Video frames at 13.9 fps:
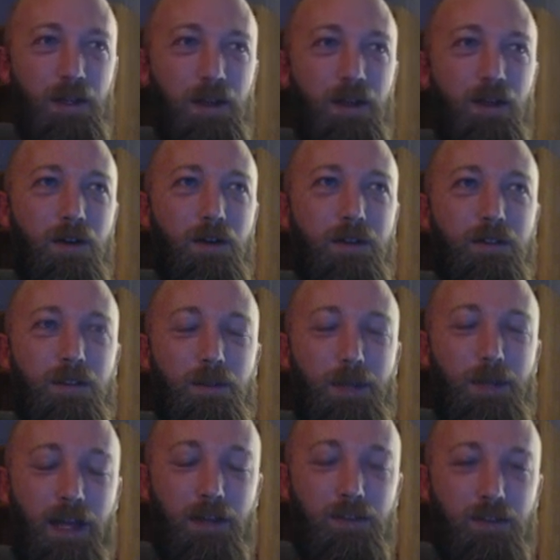on the
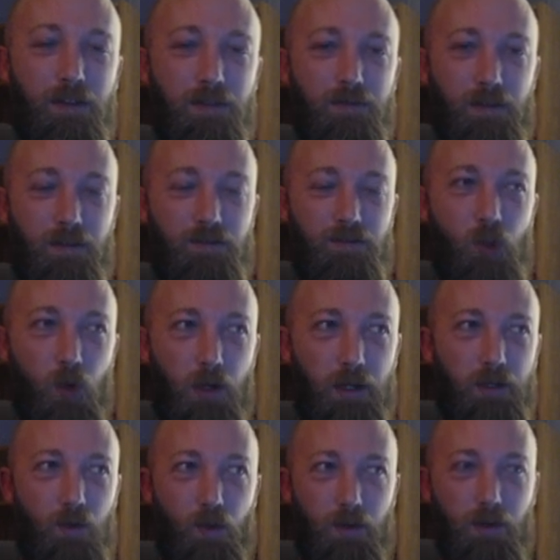behest of of
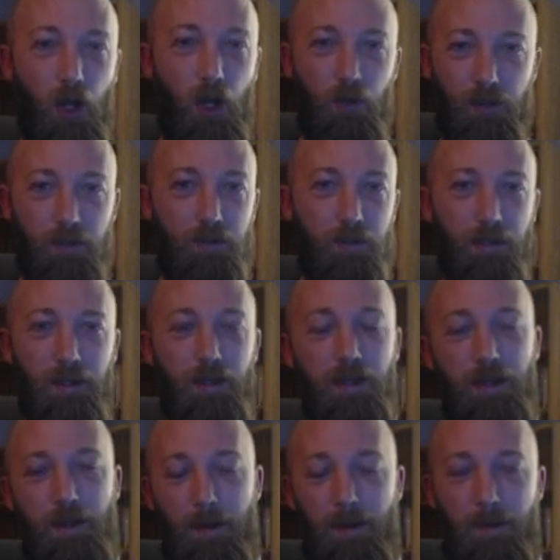Jorik or Odin.
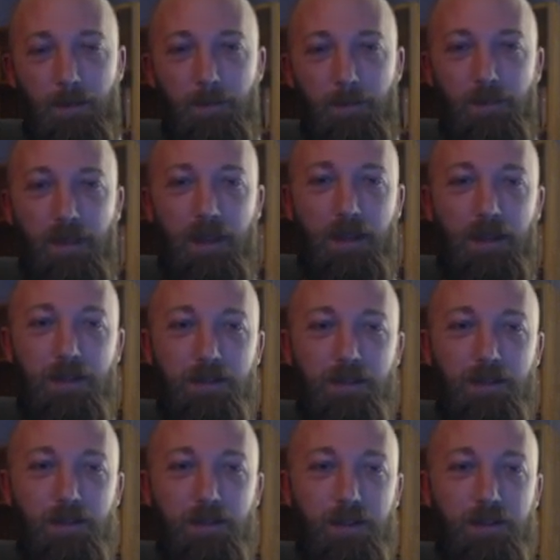Um, and
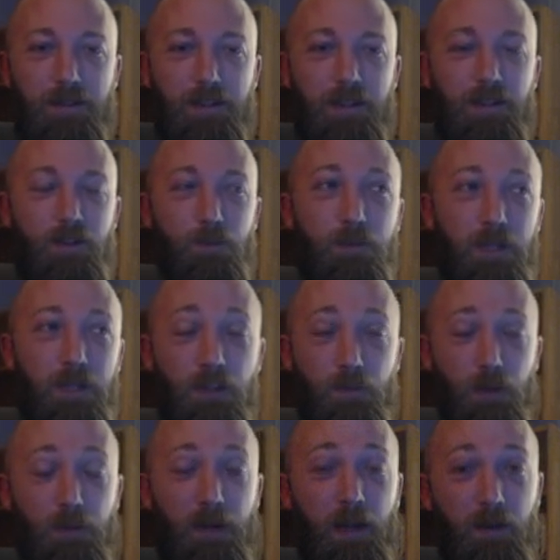it, he's he's
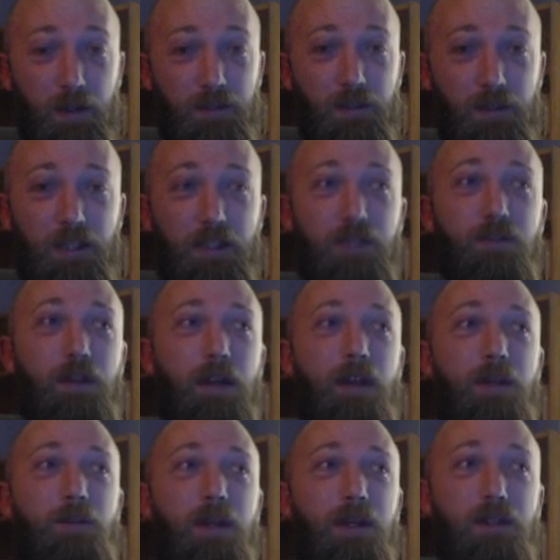preparing to leave,
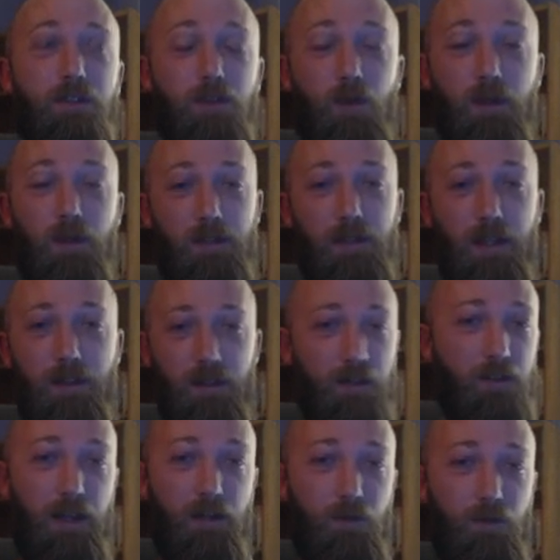but he's going to take this
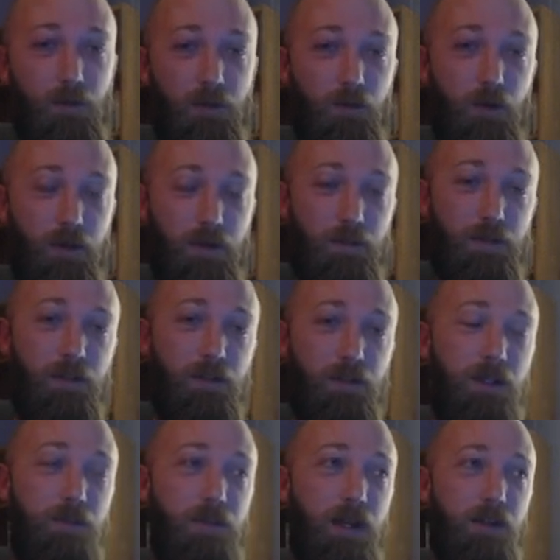Saiyan woman with him. And so
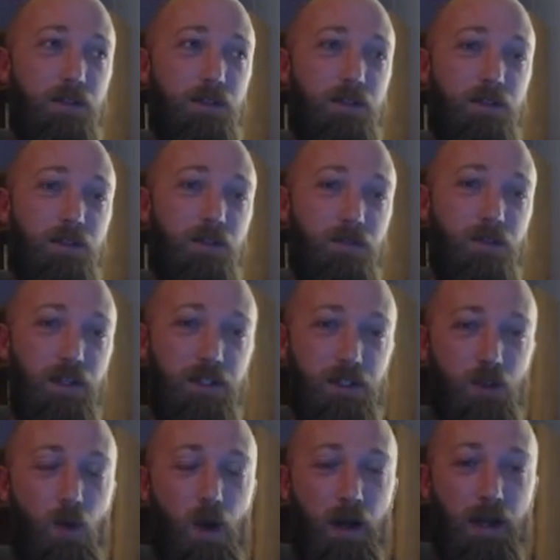he manages to convince
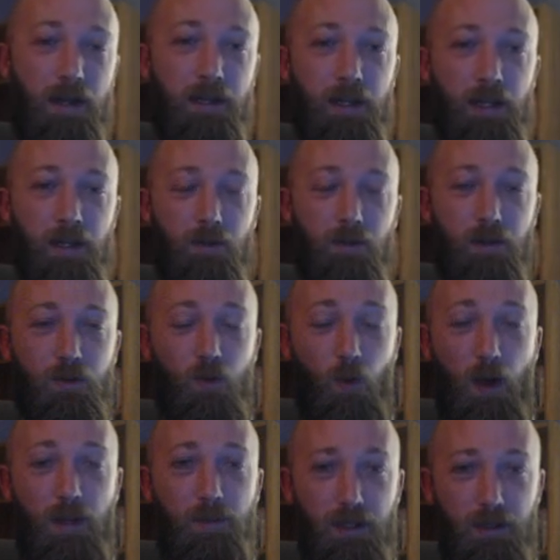Kwai with
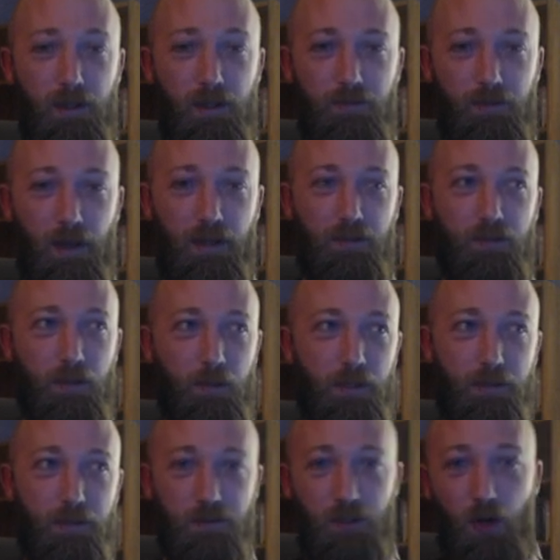quite a bit of
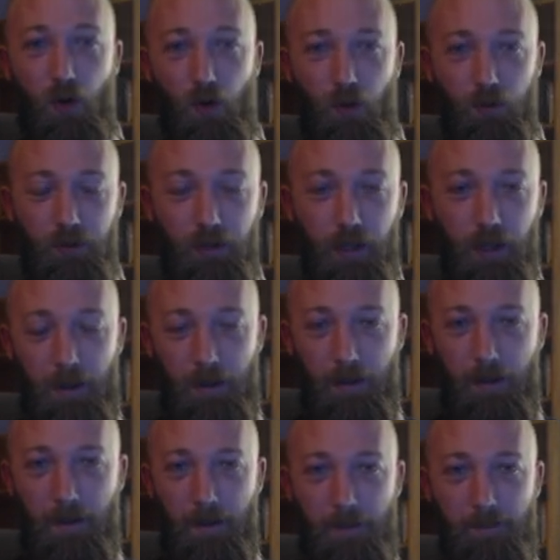Isirian gold
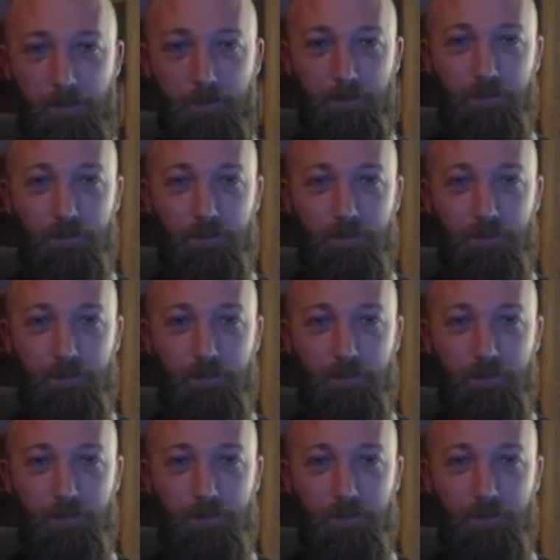um,